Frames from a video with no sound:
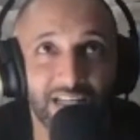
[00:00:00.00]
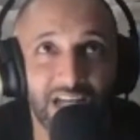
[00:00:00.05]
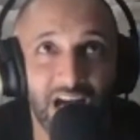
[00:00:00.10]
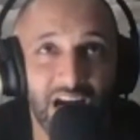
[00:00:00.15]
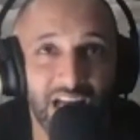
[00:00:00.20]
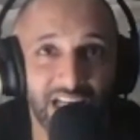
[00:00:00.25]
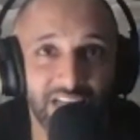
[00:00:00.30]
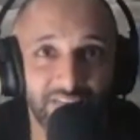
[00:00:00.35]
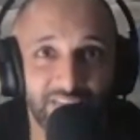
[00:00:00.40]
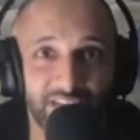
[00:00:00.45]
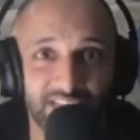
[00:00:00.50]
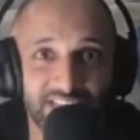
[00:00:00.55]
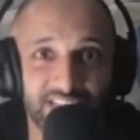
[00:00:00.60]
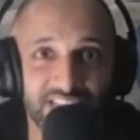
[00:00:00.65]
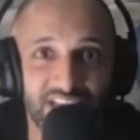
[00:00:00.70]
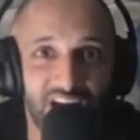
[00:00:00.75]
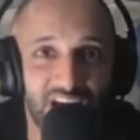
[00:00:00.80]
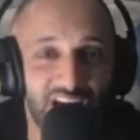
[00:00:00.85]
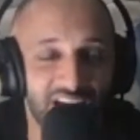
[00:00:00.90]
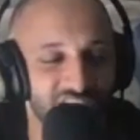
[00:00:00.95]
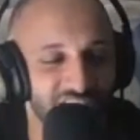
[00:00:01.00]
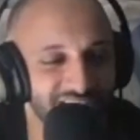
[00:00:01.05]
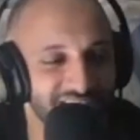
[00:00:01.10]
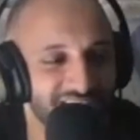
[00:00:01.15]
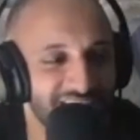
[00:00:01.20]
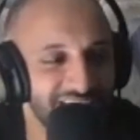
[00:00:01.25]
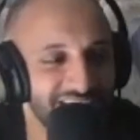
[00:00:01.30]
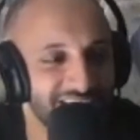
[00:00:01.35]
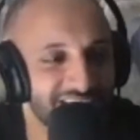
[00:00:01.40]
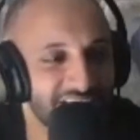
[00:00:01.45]
Ghana versus
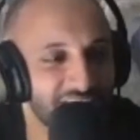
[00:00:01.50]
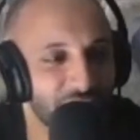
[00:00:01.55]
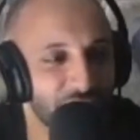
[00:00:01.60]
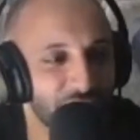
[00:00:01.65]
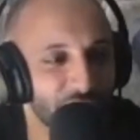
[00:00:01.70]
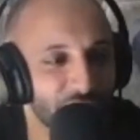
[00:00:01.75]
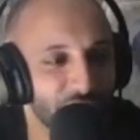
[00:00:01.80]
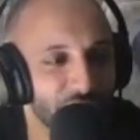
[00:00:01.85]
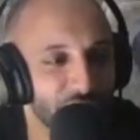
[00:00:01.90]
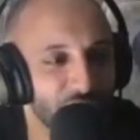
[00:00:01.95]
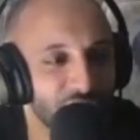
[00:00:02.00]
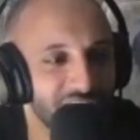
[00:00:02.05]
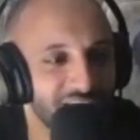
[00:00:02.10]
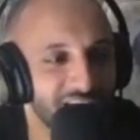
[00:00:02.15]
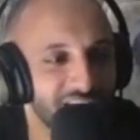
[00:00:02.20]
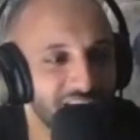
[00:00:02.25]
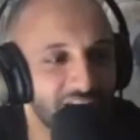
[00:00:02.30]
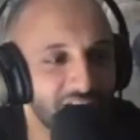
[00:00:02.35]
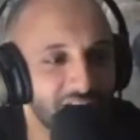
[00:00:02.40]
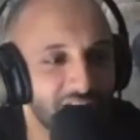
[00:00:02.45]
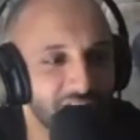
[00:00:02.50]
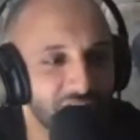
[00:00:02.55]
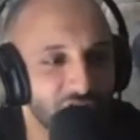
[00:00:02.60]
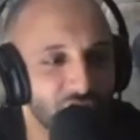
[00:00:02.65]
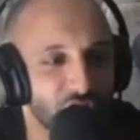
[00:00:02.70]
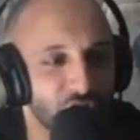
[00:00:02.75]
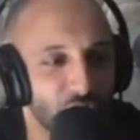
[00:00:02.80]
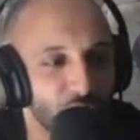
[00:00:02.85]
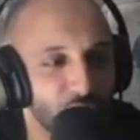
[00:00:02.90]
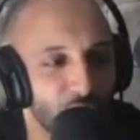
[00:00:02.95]
Argentina, 3-2
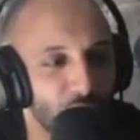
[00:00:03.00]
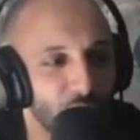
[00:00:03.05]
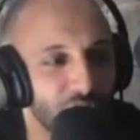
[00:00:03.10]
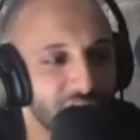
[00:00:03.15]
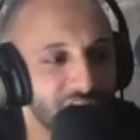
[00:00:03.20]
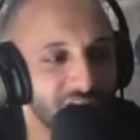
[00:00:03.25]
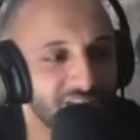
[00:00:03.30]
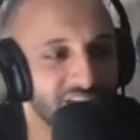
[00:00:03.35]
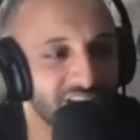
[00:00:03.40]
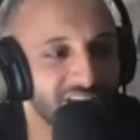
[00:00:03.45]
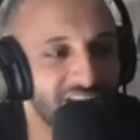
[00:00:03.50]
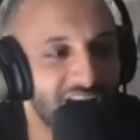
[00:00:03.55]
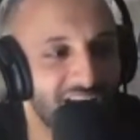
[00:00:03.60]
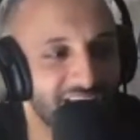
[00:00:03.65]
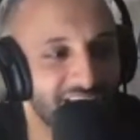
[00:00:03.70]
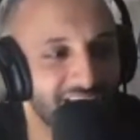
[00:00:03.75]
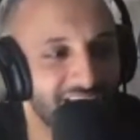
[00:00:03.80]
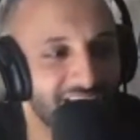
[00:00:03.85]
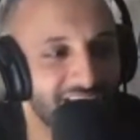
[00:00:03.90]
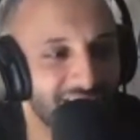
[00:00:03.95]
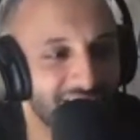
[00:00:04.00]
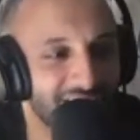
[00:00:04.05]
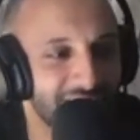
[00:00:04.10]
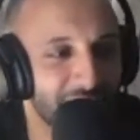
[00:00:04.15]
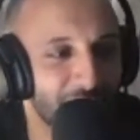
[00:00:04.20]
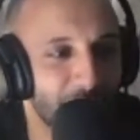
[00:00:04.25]
to Ghana.